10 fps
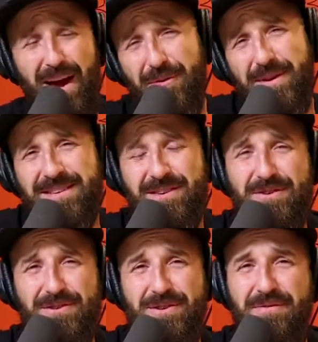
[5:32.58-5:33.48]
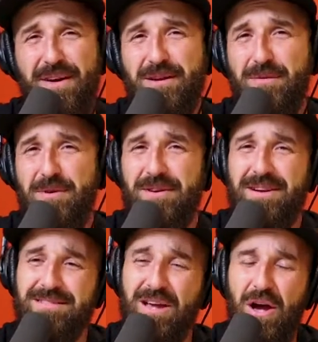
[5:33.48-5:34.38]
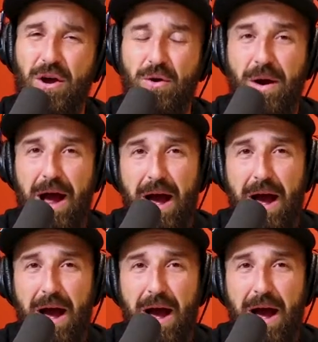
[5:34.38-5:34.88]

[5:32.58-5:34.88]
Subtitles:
I would encourage you to find communities who are